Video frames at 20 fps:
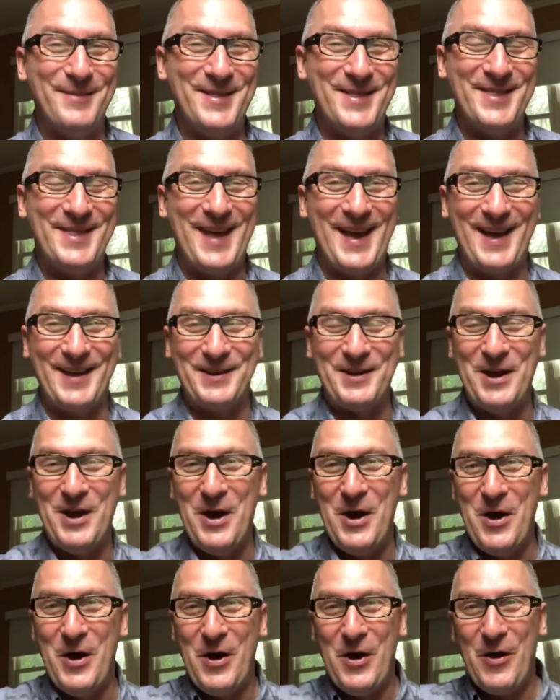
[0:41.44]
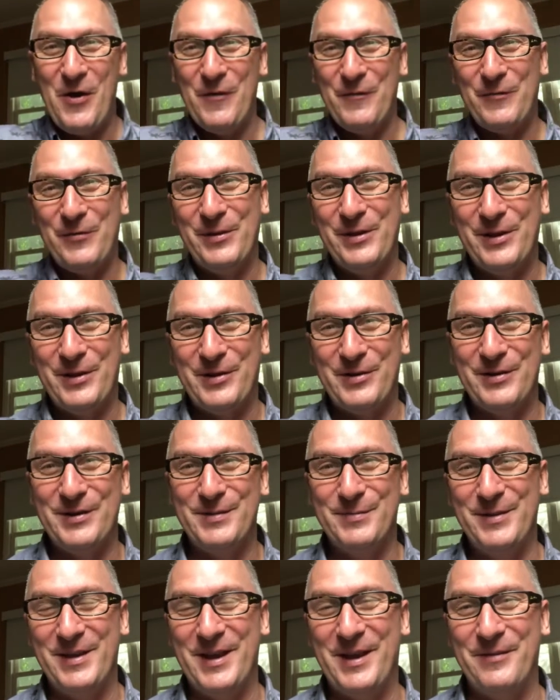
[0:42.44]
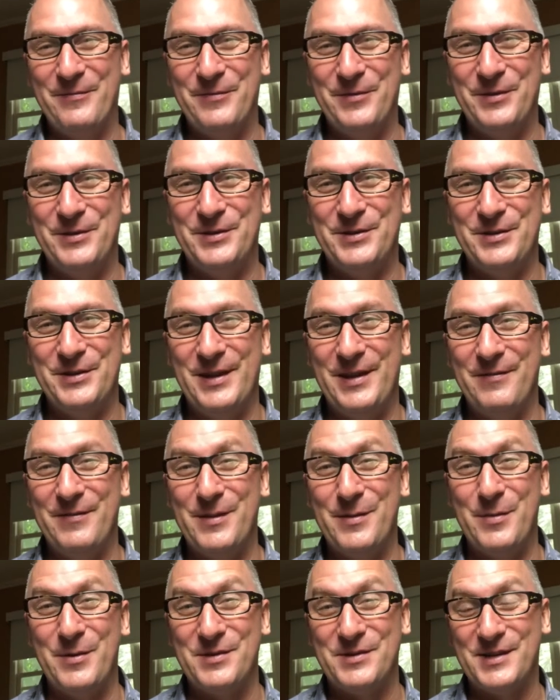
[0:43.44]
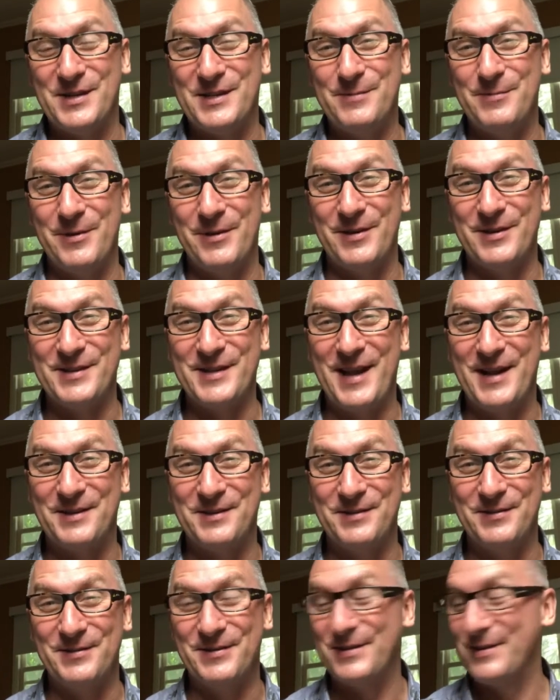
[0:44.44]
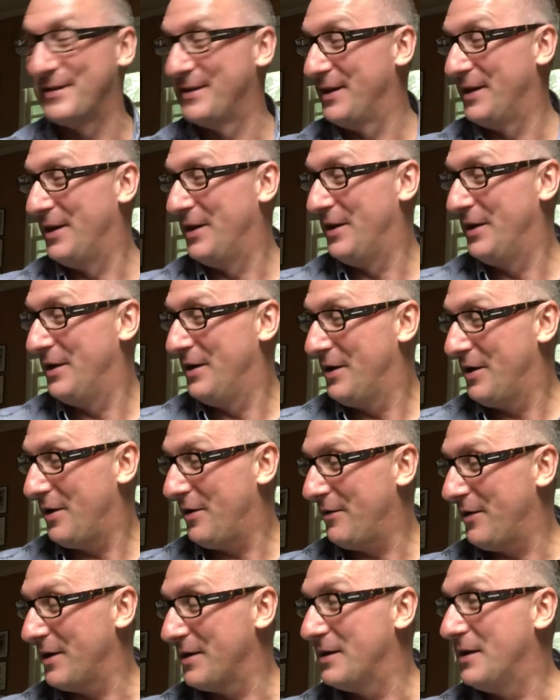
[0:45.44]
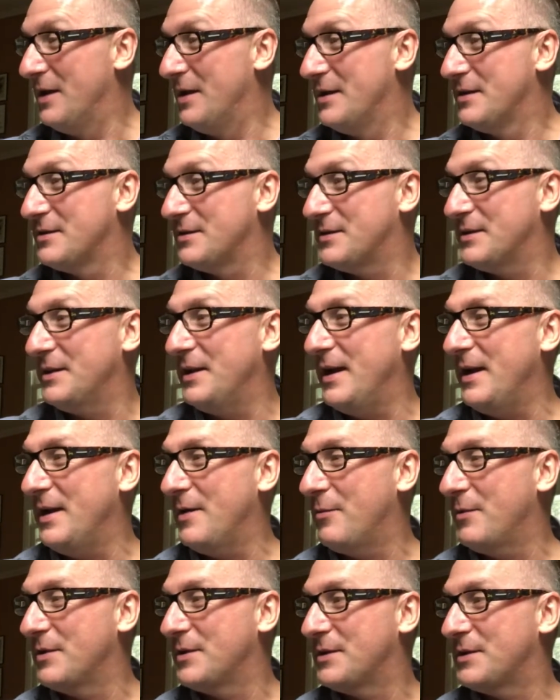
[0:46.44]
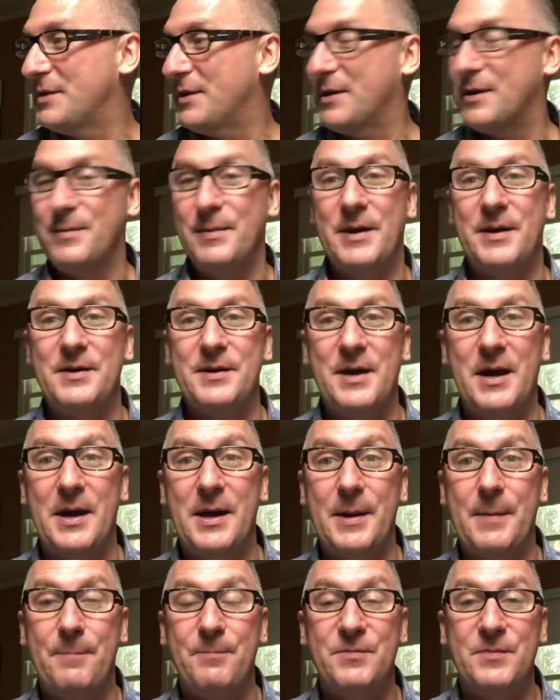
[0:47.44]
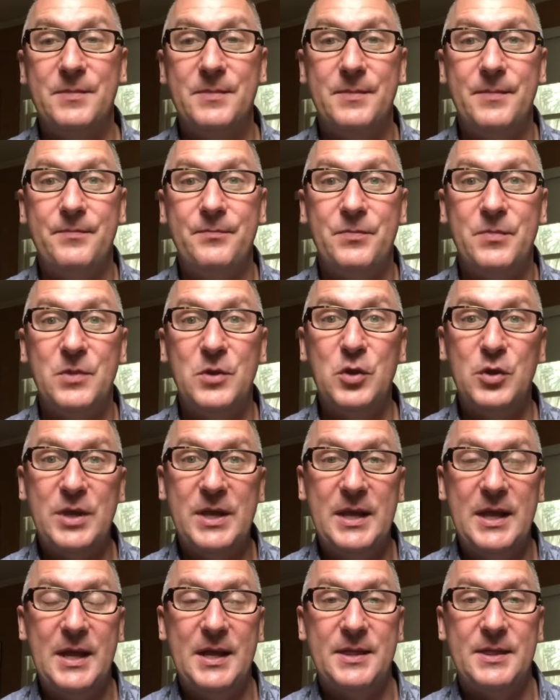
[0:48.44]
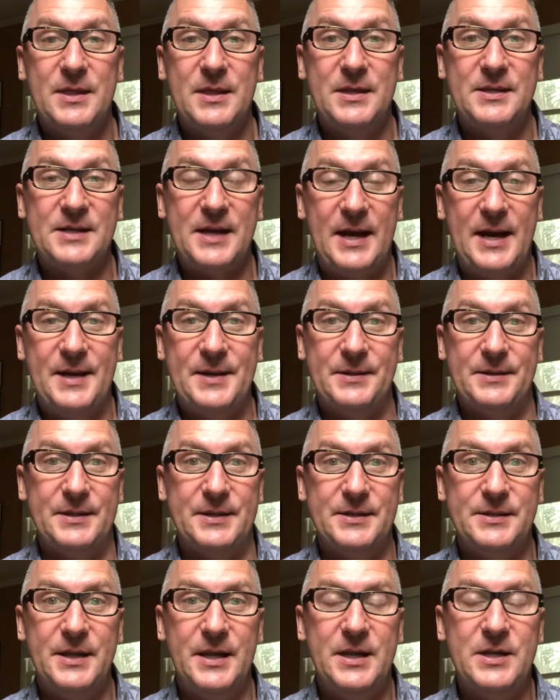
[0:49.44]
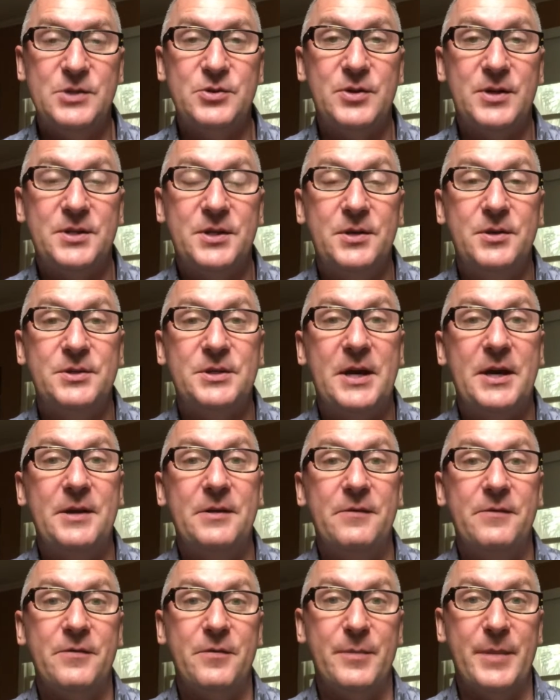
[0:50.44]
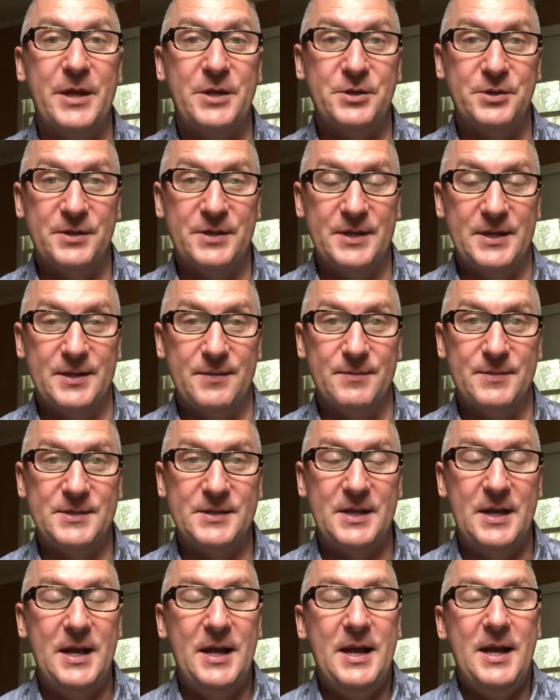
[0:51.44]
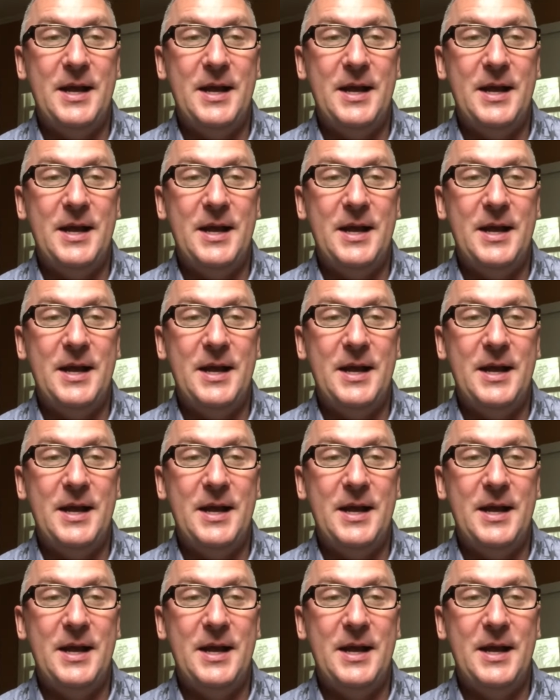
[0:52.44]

that hopefully are going to be helpful to even the most experienced actors. All right, so today I wanted to talk about looking at the title and deconstructing your title for major themes.